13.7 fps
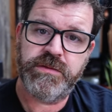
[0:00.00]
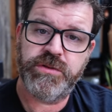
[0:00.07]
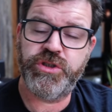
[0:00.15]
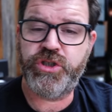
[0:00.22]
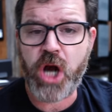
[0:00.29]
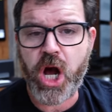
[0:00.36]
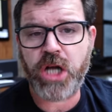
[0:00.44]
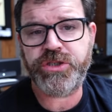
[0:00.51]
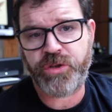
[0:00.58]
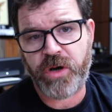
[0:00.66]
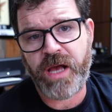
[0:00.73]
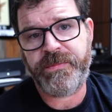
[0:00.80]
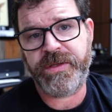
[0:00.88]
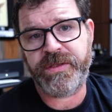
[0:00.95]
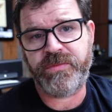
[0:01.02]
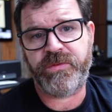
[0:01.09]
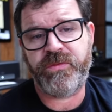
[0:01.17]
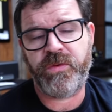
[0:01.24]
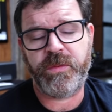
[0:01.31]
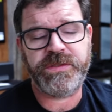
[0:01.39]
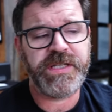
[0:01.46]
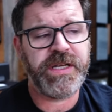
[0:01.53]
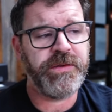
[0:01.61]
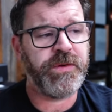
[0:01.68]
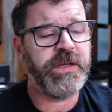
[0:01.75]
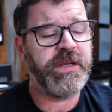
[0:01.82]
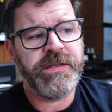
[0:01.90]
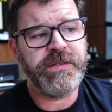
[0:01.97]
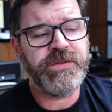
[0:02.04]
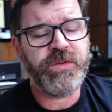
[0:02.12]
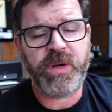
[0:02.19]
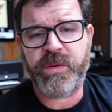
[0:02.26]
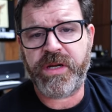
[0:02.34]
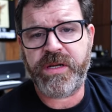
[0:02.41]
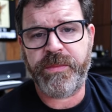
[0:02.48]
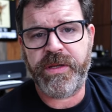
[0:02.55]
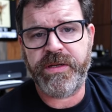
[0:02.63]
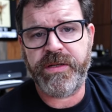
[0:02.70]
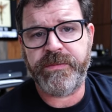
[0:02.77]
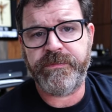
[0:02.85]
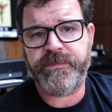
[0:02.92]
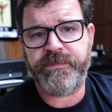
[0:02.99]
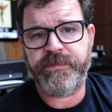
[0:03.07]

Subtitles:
Jaw-dropping performance. Anyway, do I recommend it?